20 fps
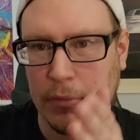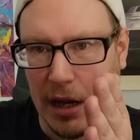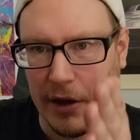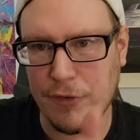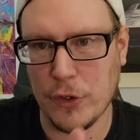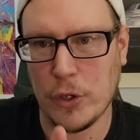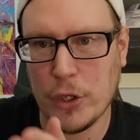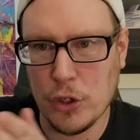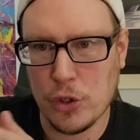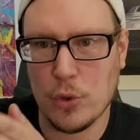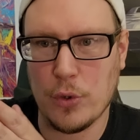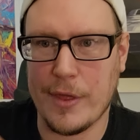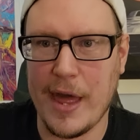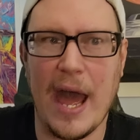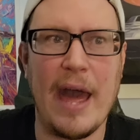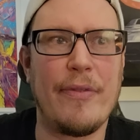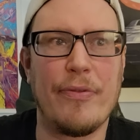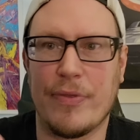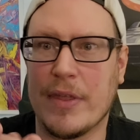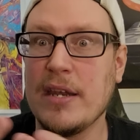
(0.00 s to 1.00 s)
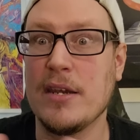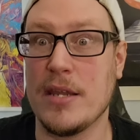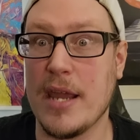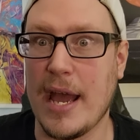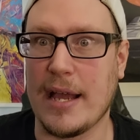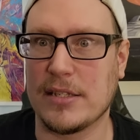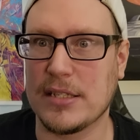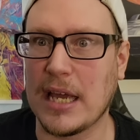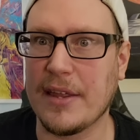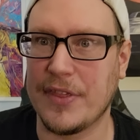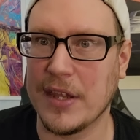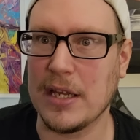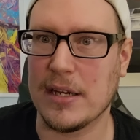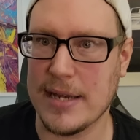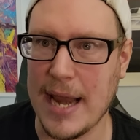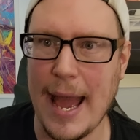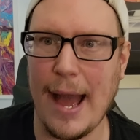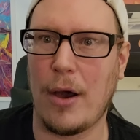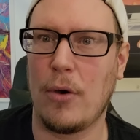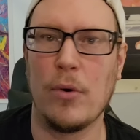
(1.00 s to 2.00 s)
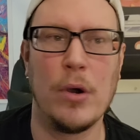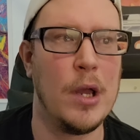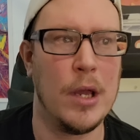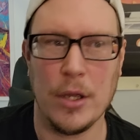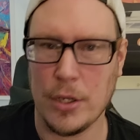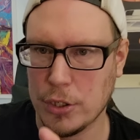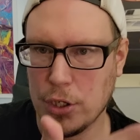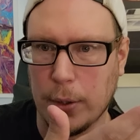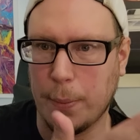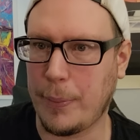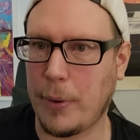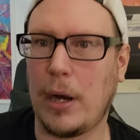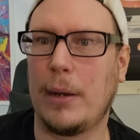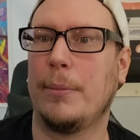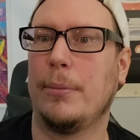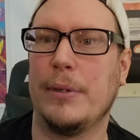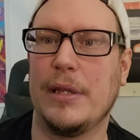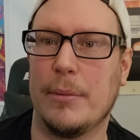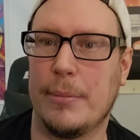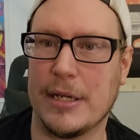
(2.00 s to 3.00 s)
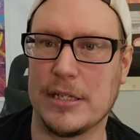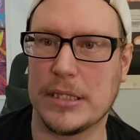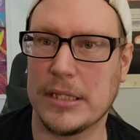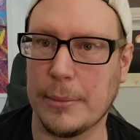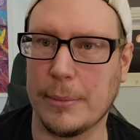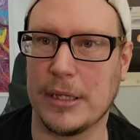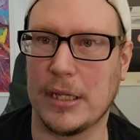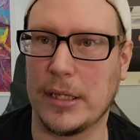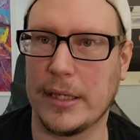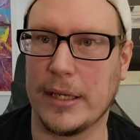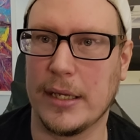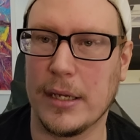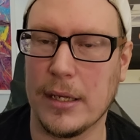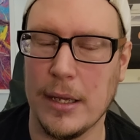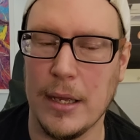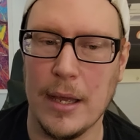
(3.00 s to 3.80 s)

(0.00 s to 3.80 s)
If you can do that, then yes, I think now you're probably the best team in the league.